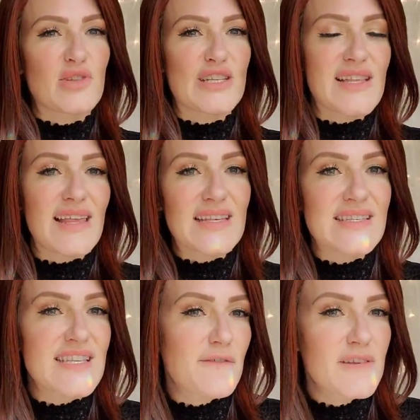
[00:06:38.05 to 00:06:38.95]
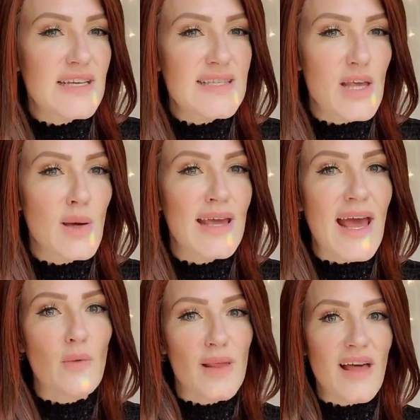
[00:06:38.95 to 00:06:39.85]
just like the stiffness that you can
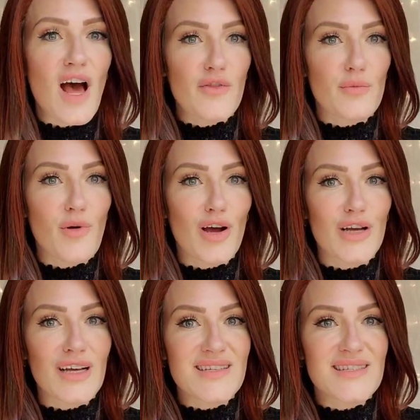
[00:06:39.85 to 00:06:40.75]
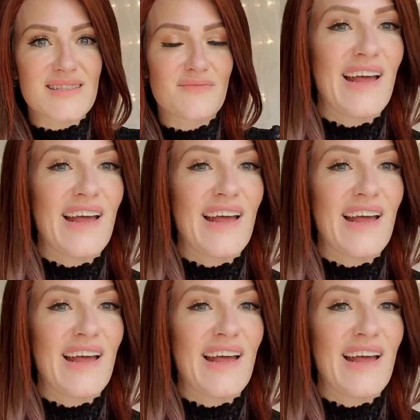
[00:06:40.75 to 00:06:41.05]
get with other products.